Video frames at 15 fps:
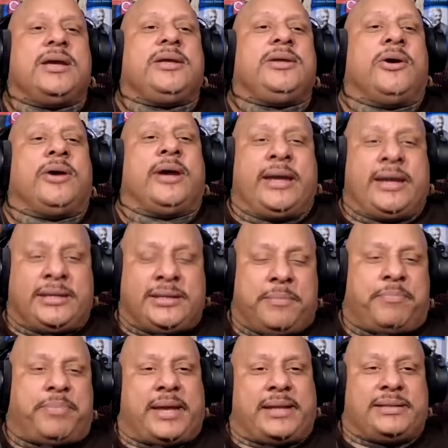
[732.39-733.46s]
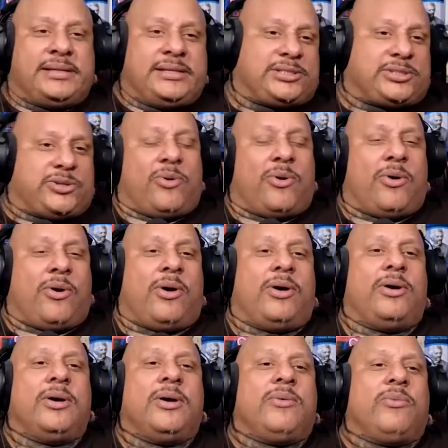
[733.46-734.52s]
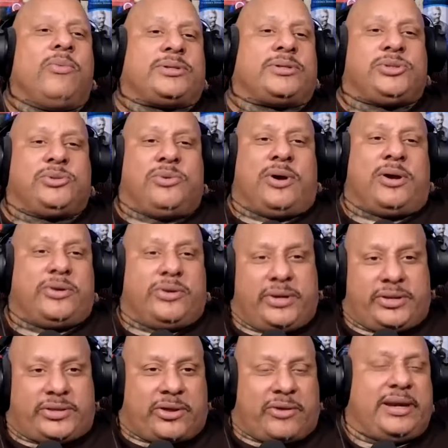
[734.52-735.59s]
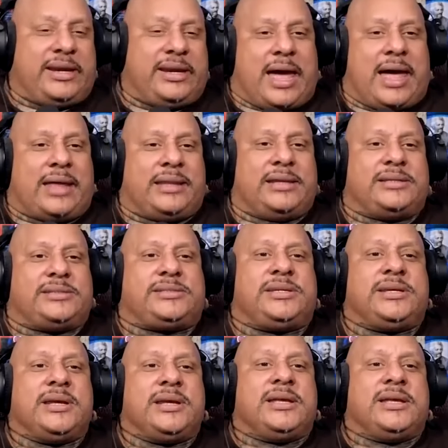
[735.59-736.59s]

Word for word: You're in the Bentley store with $230